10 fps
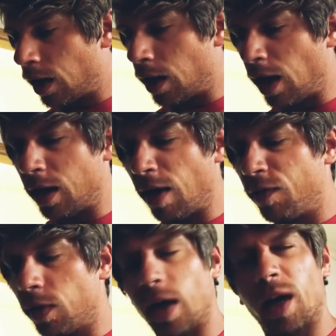Like, I
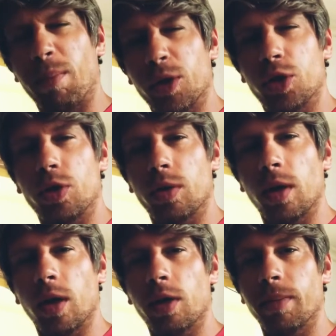feel like I'm matured
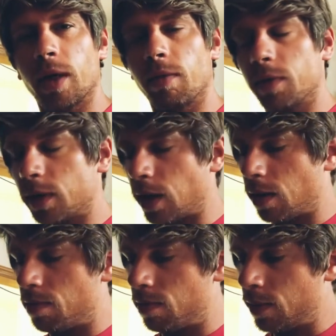a little bit over
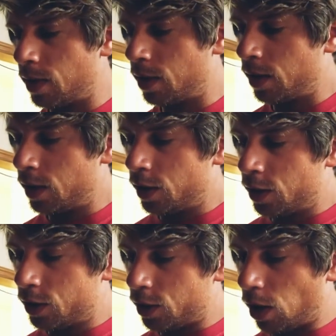time.
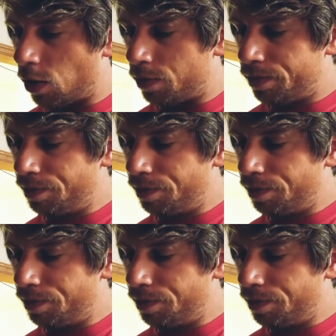So,